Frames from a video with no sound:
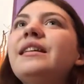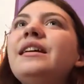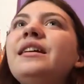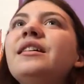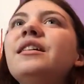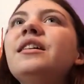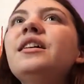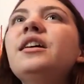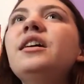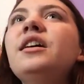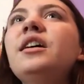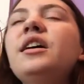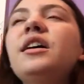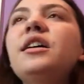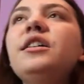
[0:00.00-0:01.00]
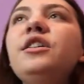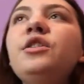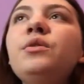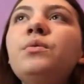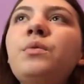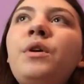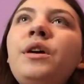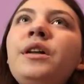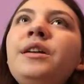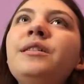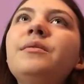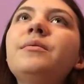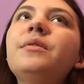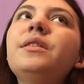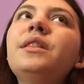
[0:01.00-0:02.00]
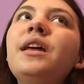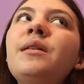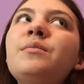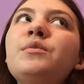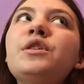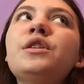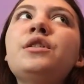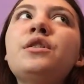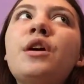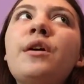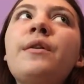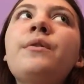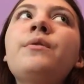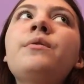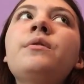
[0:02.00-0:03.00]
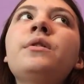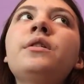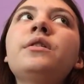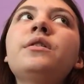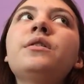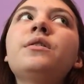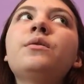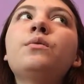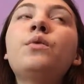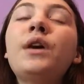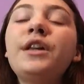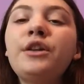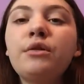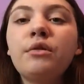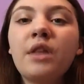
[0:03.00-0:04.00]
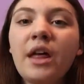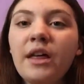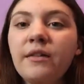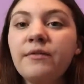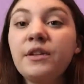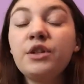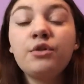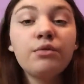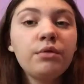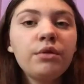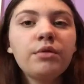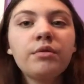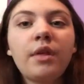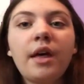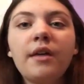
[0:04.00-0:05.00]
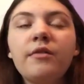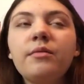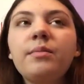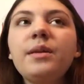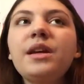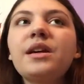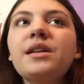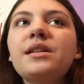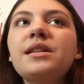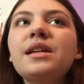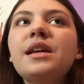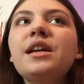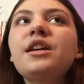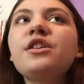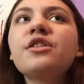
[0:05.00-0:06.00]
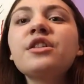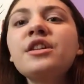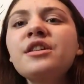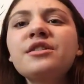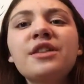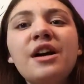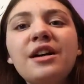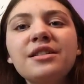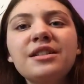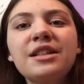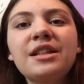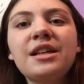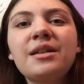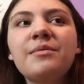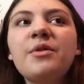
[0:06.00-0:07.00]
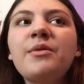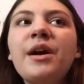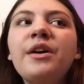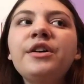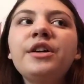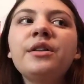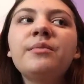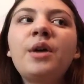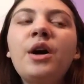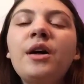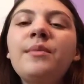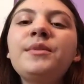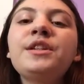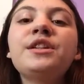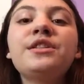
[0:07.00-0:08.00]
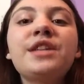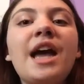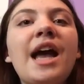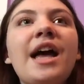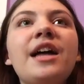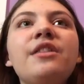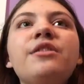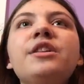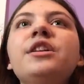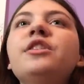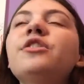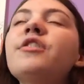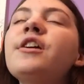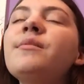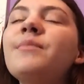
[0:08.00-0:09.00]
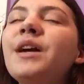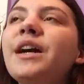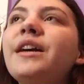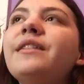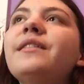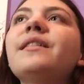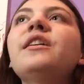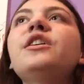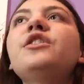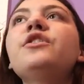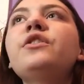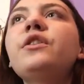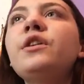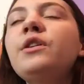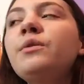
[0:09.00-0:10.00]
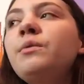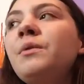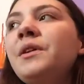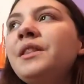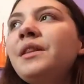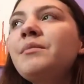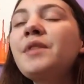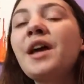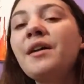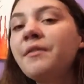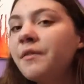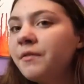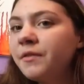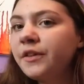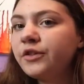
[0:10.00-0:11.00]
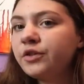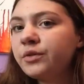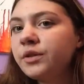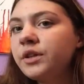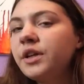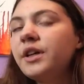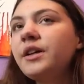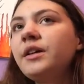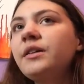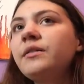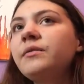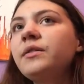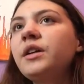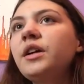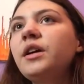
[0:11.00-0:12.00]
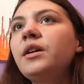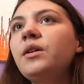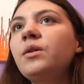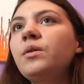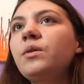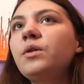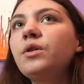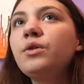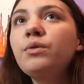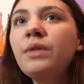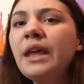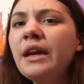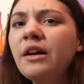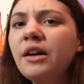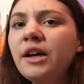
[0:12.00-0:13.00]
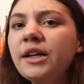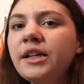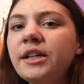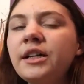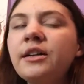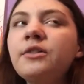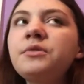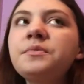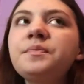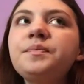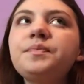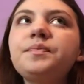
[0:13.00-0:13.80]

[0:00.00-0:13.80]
Like, you want them to know what you love and who you love, because you're going to talk to them about your mom and your dad or your grandparents. So you want them to have a visual of who they are, you know?